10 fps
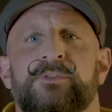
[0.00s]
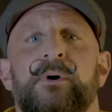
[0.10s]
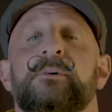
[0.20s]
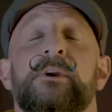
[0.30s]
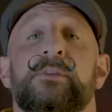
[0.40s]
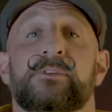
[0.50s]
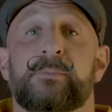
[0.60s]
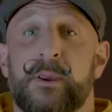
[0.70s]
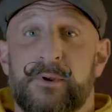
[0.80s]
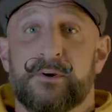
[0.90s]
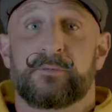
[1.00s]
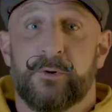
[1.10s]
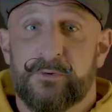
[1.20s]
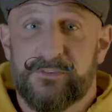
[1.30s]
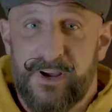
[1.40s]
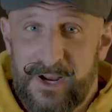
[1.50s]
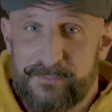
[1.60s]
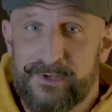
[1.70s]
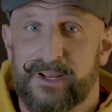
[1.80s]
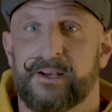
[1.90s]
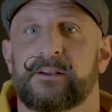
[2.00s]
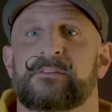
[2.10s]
some of you, this may be your first time tanning.